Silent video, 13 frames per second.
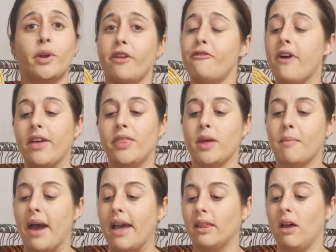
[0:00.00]
when I find them.
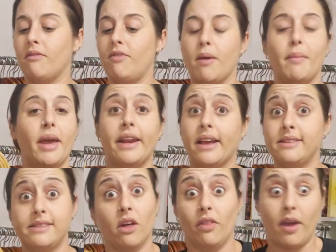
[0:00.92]
I love them, and I
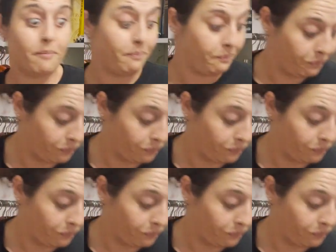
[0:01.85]
sell them.